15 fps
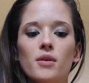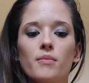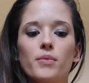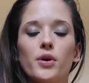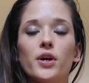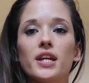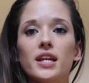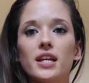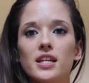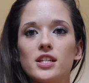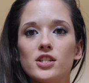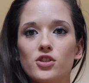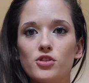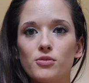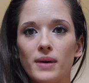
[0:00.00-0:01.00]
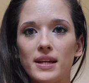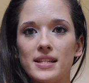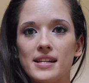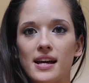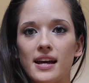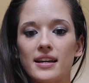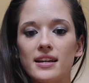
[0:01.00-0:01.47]
put it into my
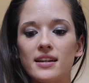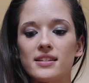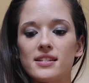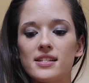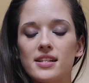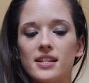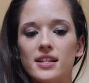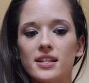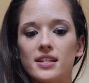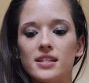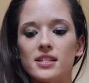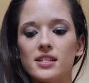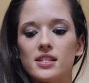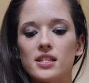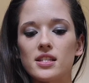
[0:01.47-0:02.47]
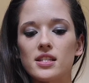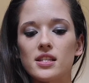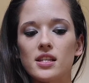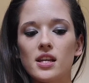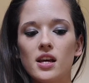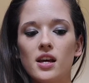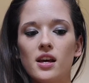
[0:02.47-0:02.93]
diet
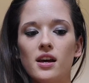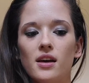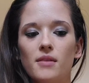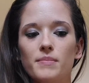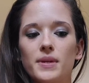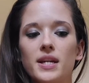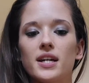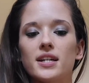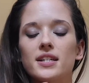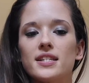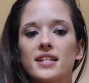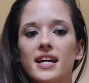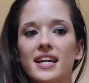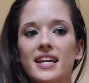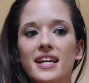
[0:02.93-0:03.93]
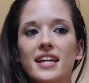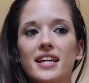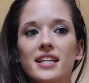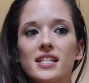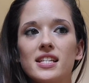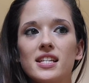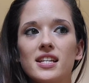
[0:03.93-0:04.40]
is because I
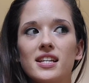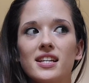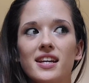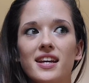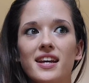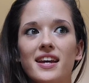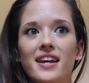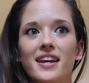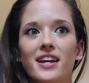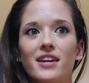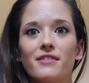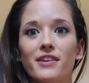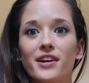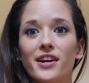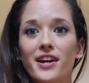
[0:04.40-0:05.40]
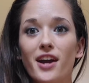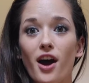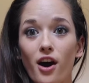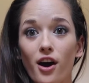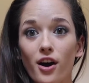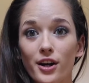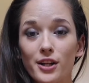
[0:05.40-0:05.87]
hit a very
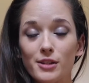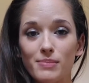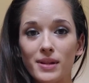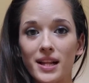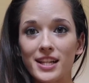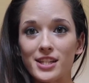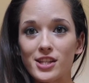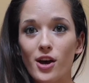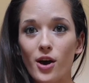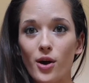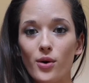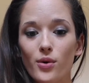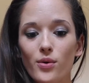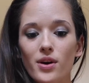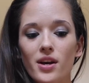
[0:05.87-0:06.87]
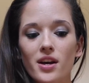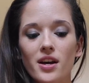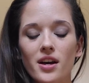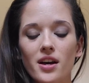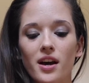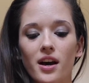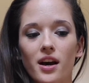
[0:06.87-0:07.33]
hard plateau
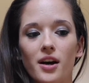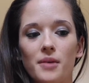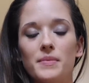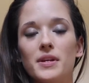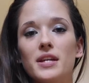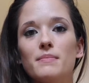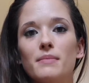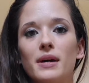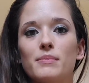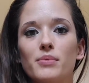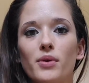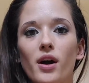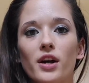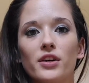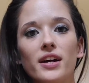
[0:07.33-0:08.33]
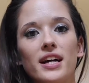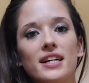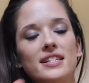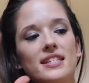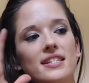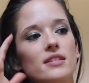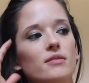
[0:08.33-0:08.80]
in my
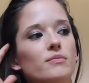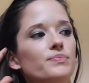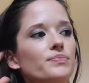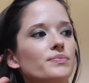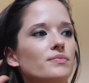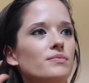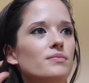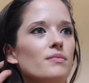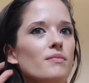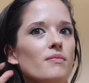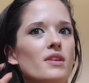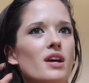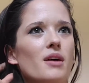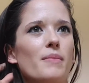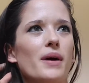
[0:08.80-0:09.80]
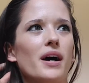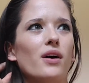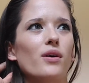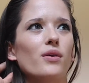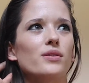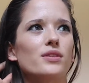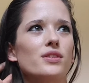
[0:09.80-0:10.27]
progress
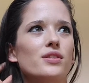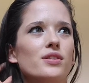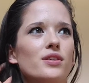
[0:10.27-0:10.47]
about